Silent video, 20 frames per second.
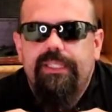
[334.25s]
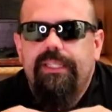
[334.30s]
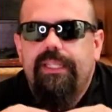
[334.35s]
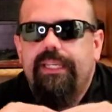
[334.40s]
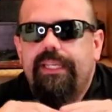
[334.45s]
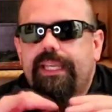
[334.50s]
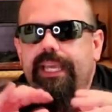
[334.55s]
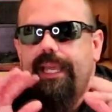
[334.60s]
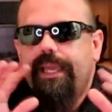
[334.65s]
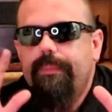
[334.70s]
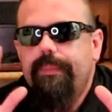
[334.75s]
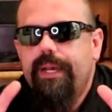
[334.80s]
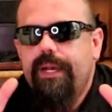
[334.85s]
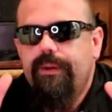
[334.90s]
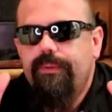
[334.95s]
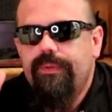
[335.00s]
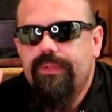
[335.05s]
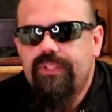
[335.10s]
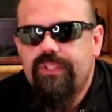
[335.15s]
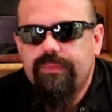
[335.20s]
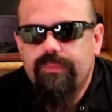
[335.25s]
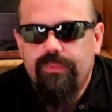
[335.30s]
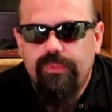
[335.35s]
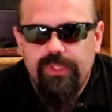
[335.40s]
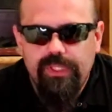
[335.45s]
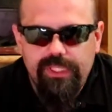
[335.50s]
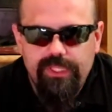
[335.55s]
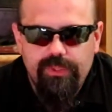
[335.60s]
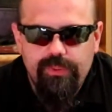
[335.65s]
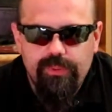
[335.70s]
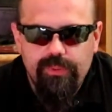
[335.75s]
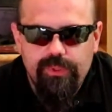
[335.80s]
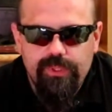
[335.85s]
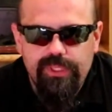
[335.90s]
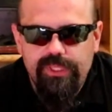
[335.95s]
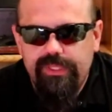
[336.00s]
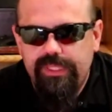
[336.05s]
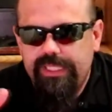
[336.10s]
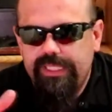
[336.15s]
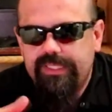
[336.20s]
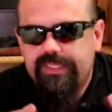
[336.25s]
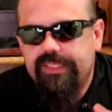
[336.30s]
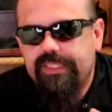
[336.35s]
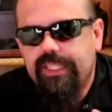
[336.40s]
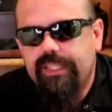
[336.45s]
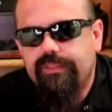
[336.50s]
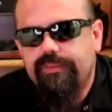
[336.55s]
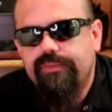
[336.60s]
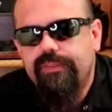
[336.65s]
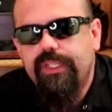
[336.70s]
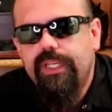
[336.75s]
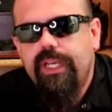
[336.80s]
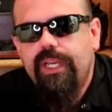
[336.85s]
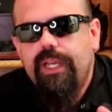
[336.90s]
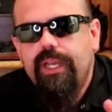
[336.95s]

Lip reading: They came out with some really cool, unique stuff,